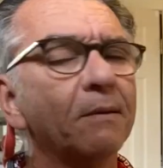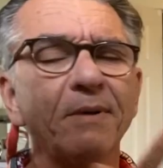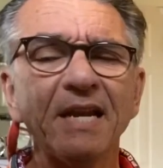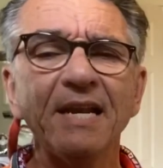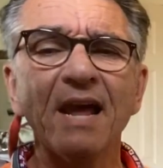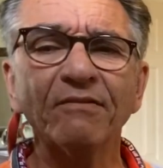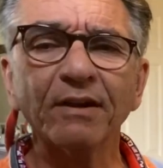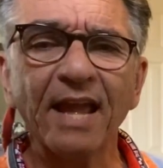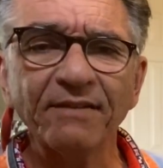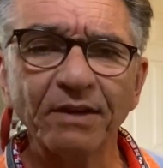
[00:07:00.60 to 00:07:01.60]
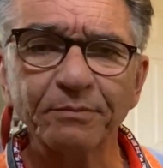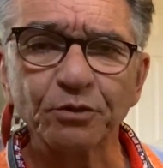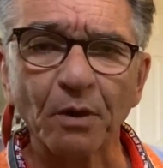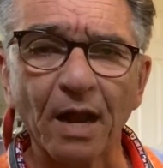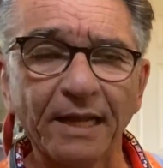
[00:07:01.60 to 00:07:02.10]
But he never gave up
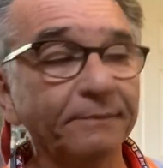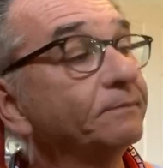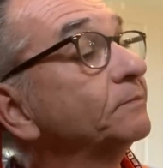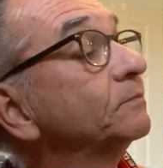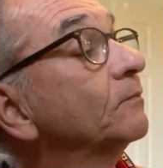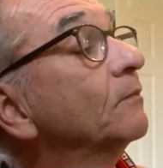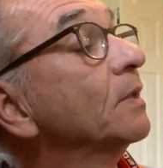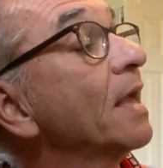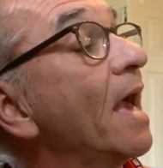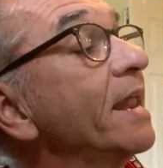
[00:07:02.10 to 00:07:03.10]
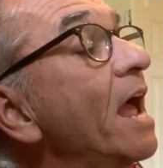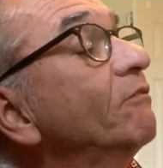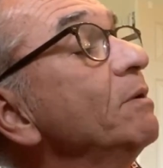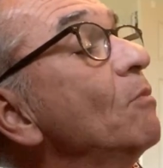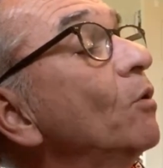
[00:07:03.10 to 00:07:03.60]
trying. And
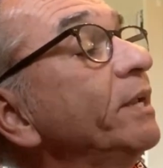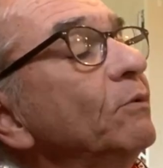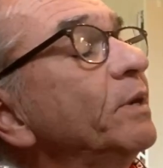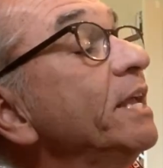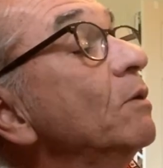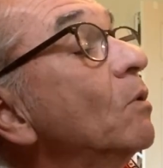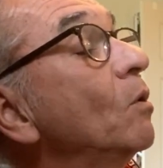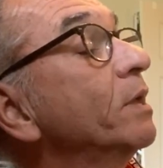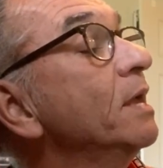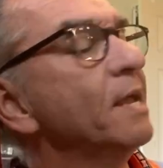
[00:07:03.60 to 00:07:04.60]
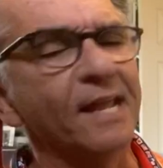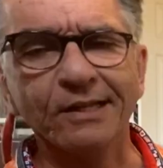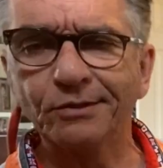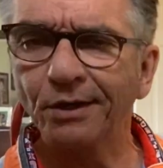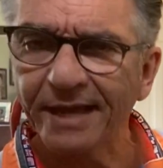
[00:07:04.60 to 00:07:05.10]
every morning when he awoke, he
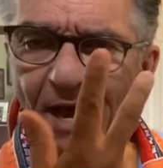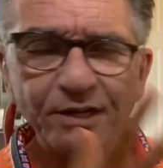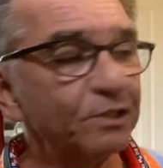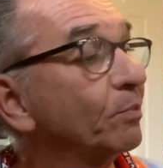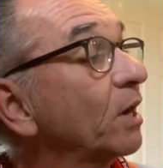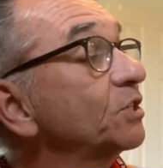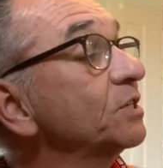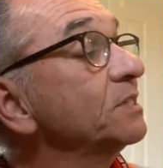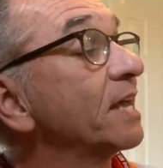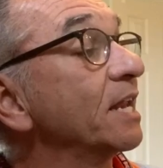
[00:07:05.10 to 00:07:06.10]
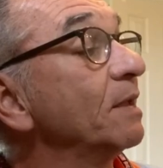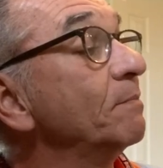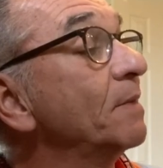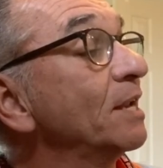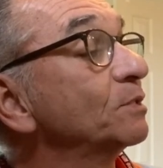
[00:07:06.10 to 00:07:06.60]
took out his brushes and
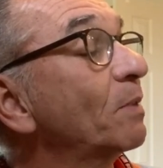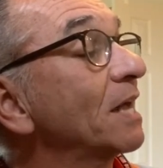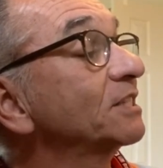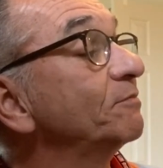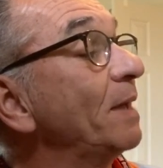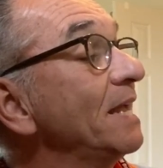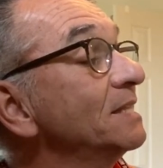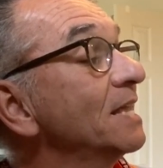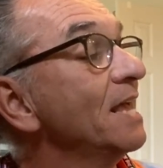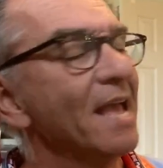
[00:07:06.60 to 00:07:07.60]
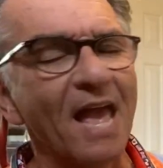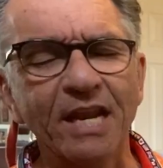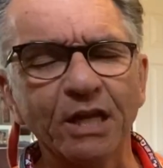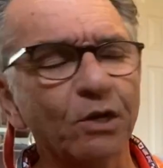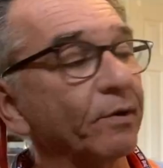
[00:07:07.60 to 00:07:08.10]
his pots of paints, and
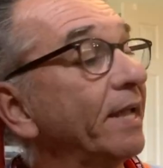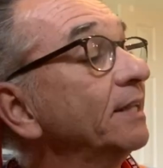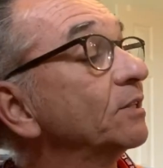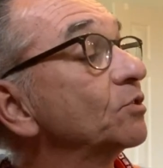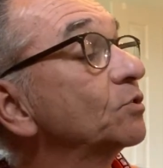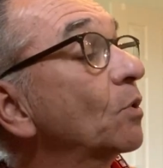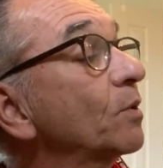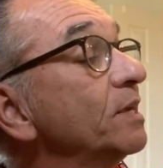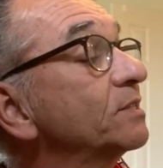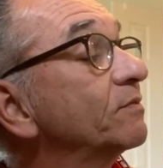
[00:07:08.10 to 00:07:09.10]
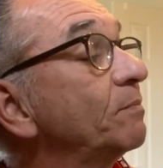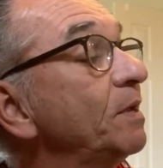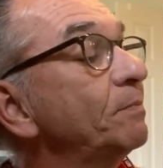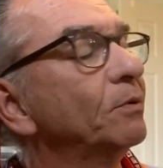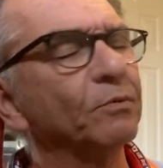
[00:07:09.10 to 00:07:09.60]
he created the stories of the
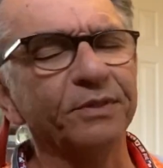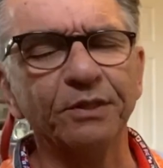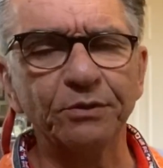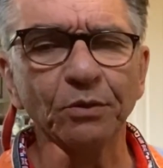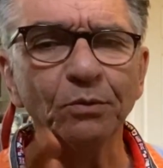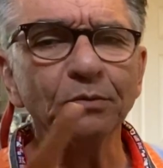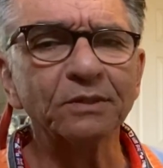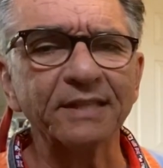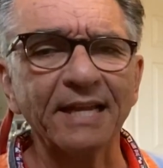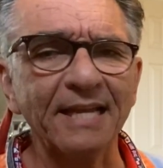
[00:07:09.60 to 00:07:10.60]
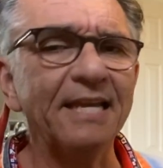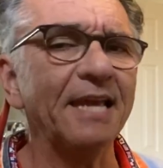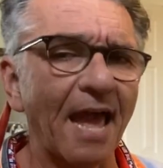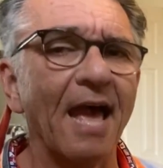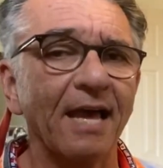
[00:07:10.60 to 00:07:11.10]
people with the tools that he
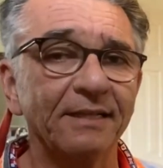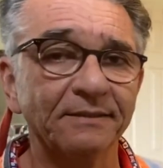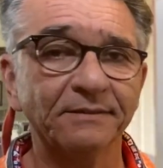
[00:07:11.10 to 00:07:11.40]
had.